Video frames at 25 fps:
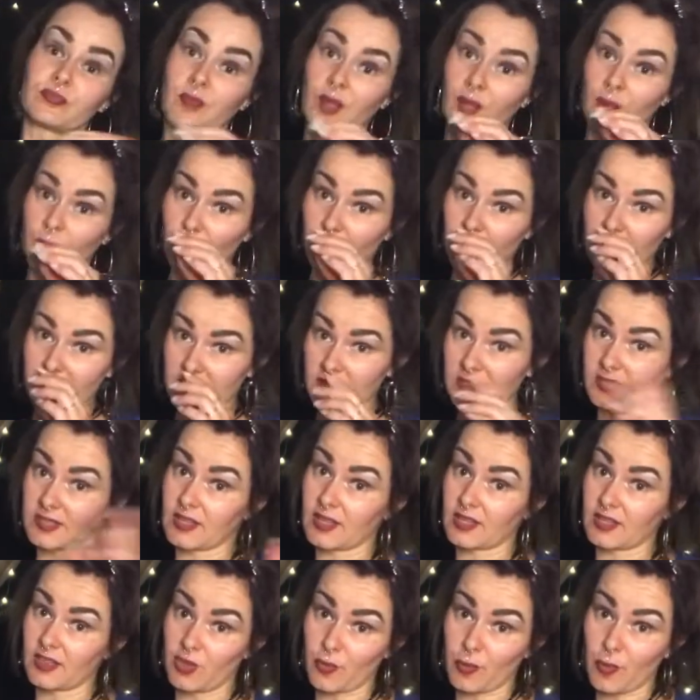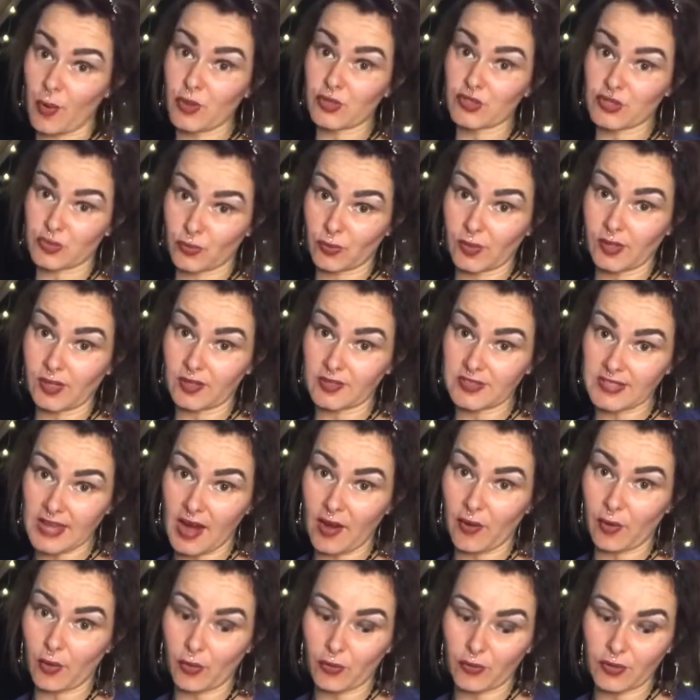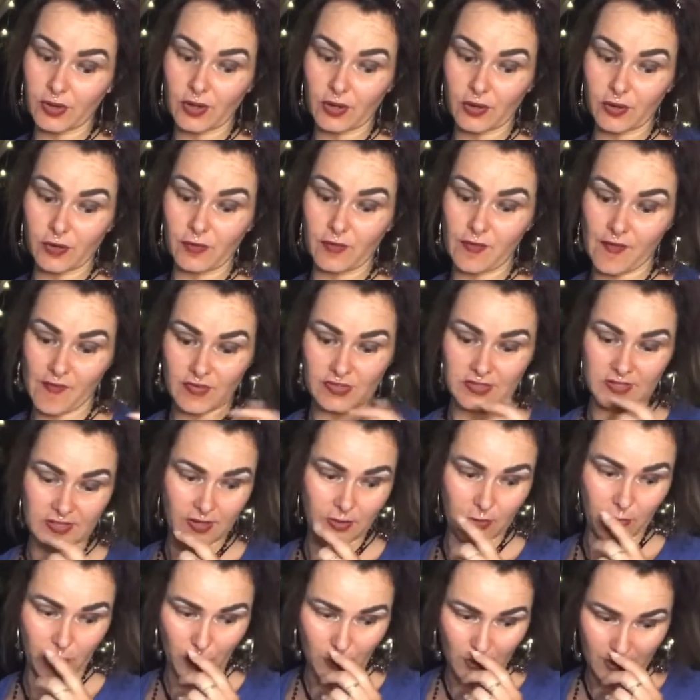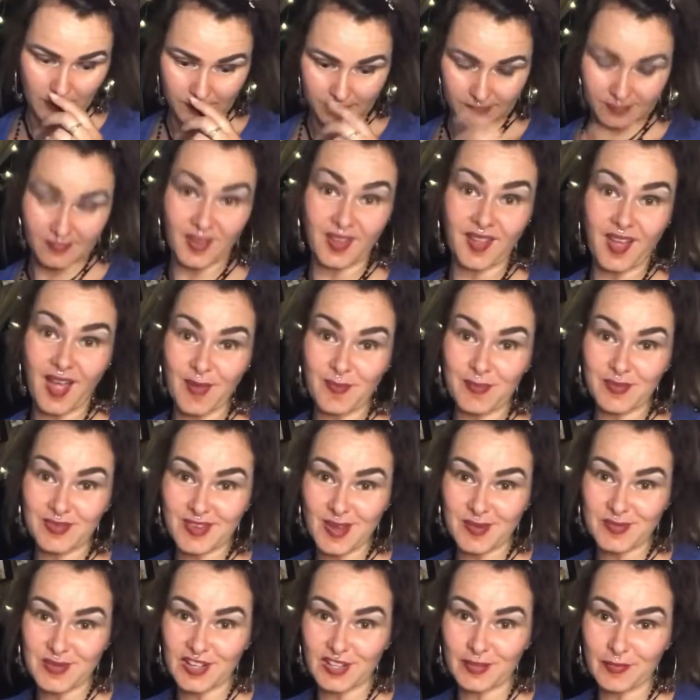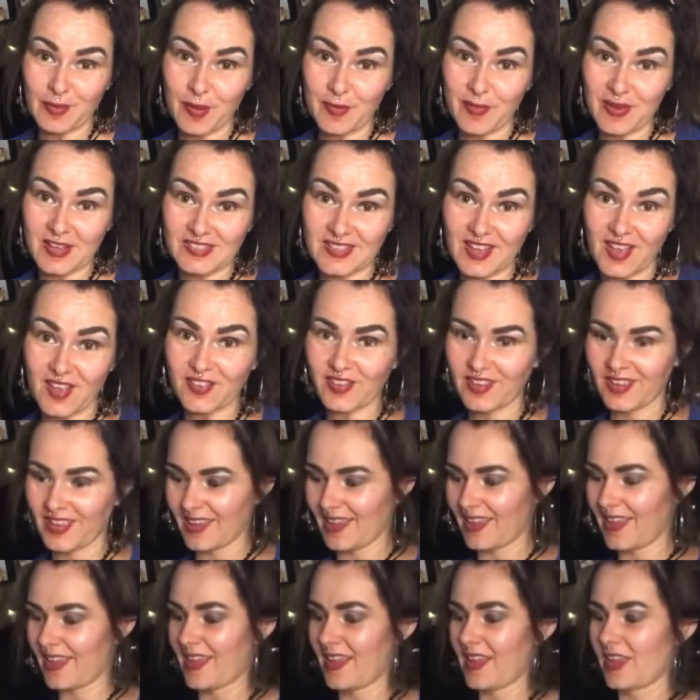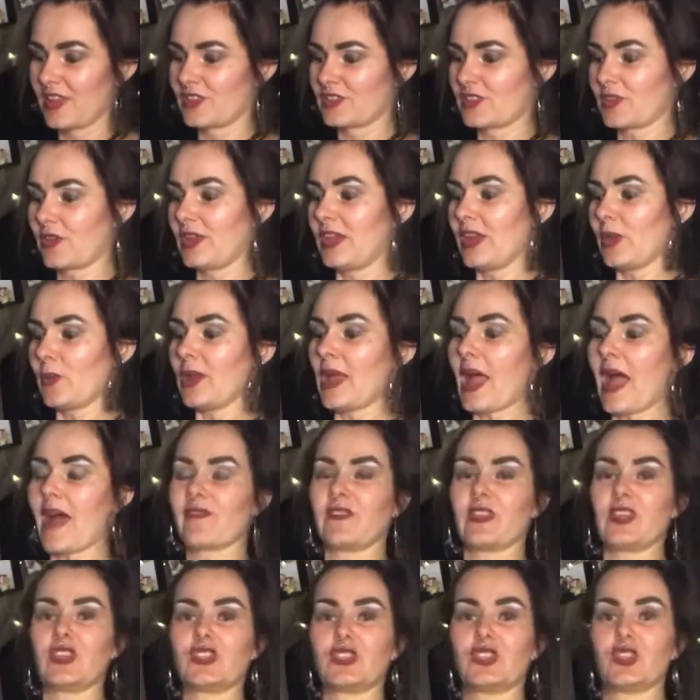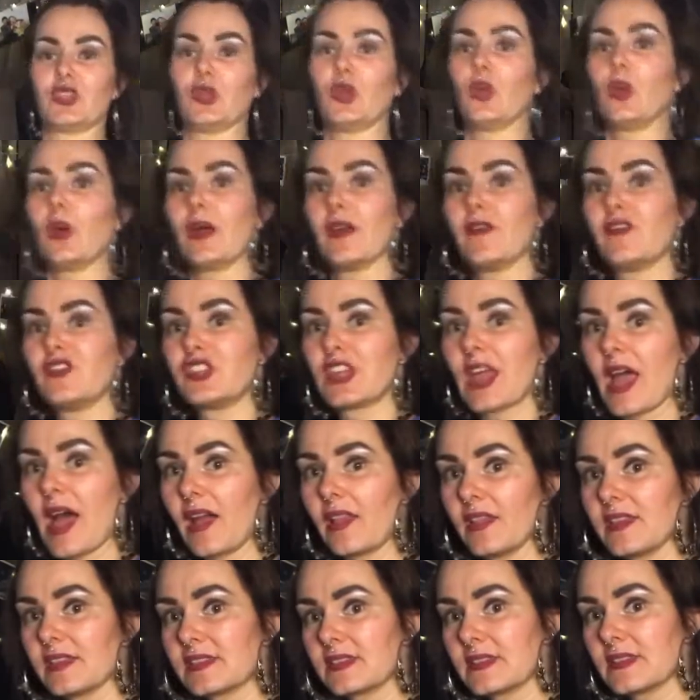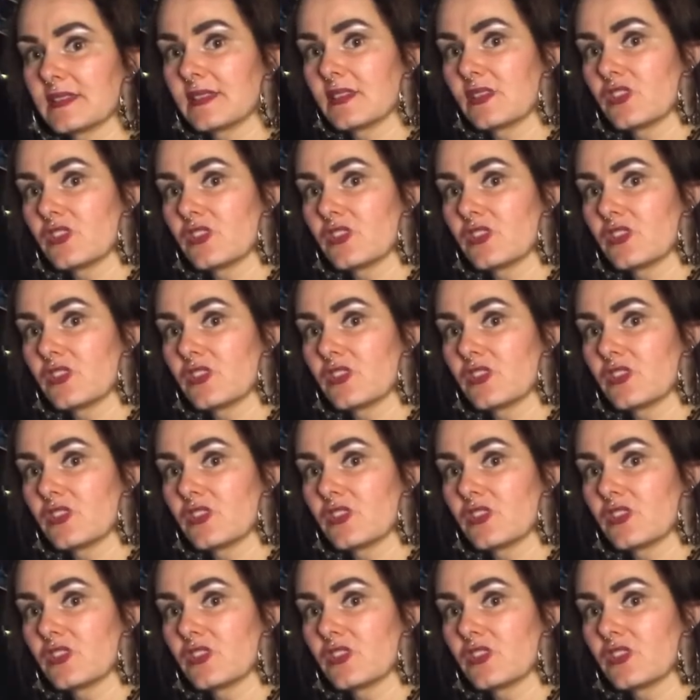What is this, like the most real tarot reader you've ever seen, or what? I'm talking about myself. So here we have the Two of Chalices, and